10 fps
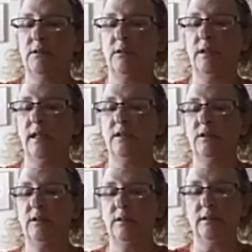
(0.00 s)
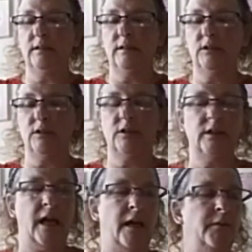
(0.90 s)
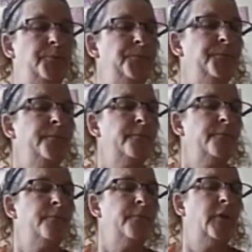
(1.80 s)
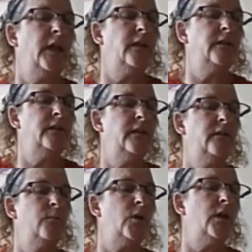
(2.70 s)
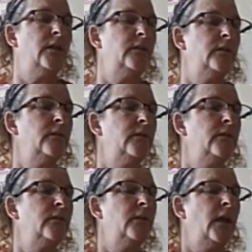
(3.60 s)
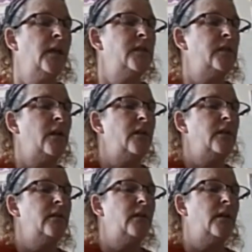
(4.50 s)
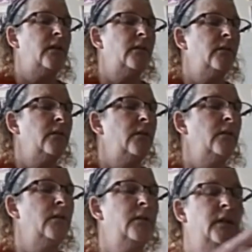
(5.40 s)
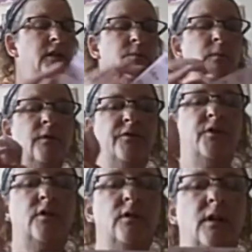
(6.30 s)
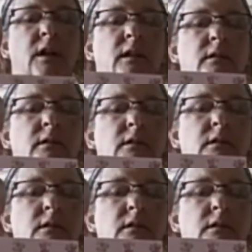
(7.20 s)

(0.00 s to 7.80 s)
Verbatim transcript: So that's just that. But I did one. I started uh, this one for uh,